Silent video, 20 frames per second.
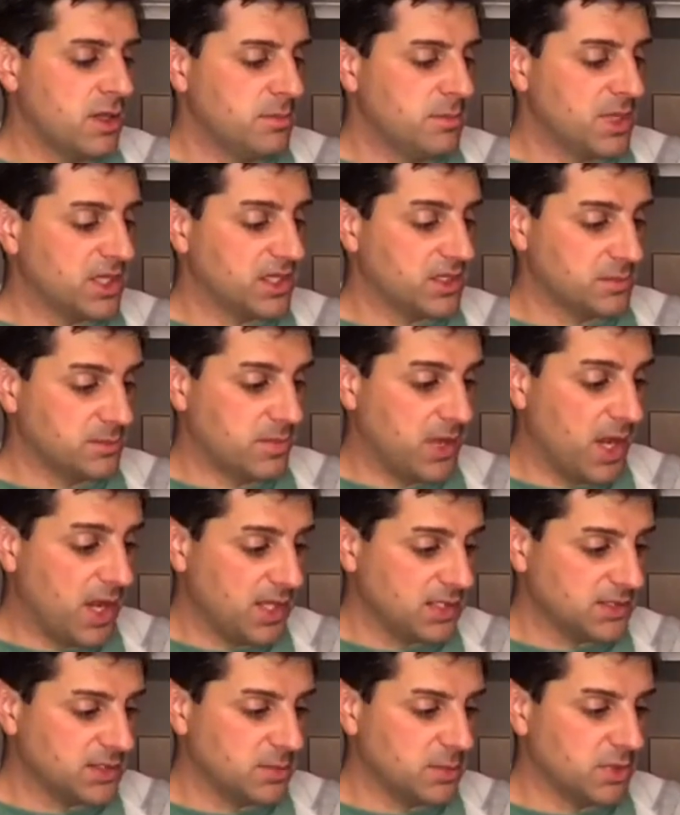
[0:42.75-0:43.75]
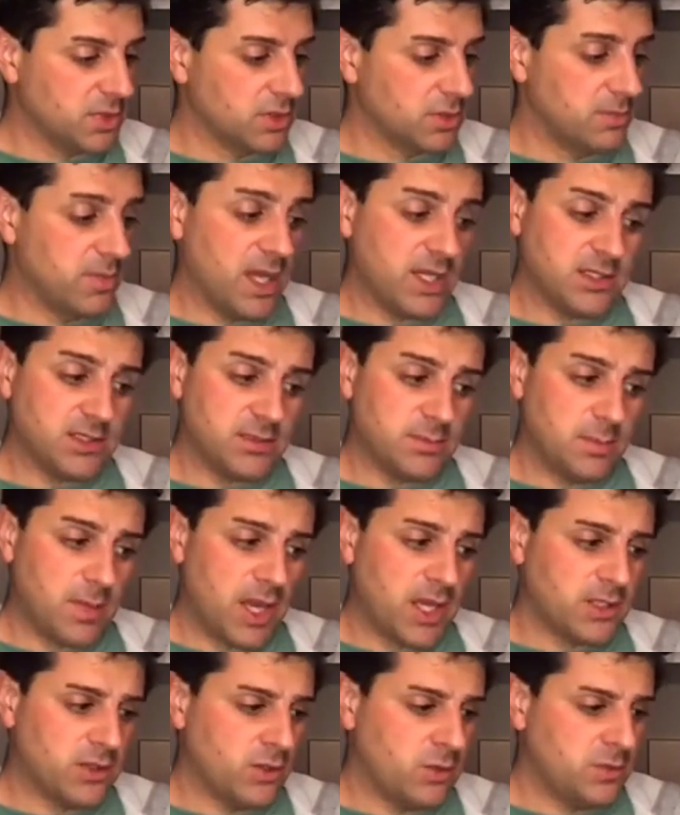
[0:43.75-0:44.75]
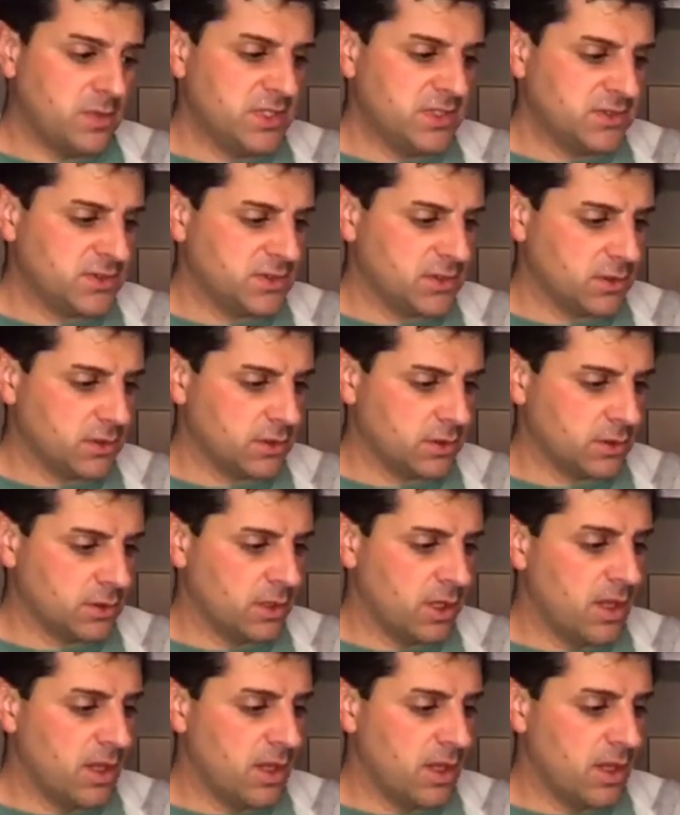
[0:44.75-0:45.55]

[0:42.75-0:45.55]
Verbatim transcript: make it possible, but by no means certain,